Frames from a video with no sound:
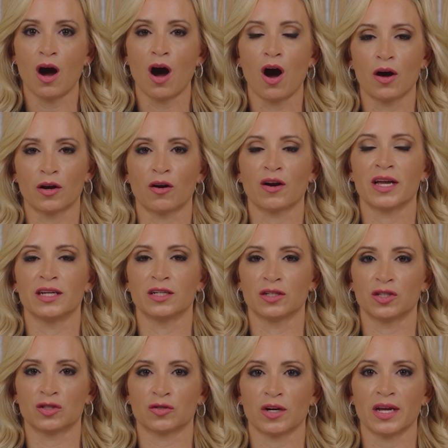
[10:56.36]
on our
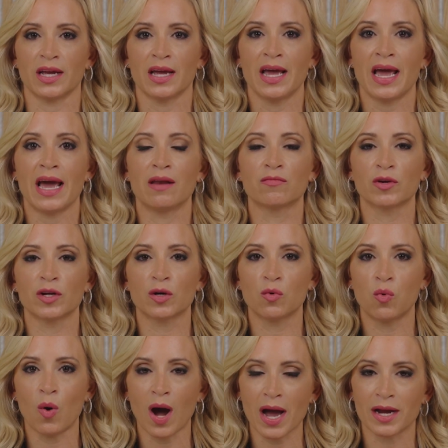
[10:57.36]
industry and
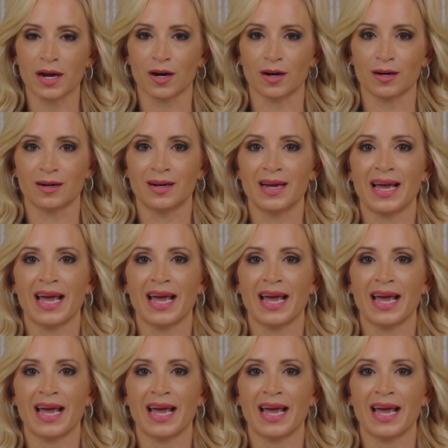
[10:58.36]
require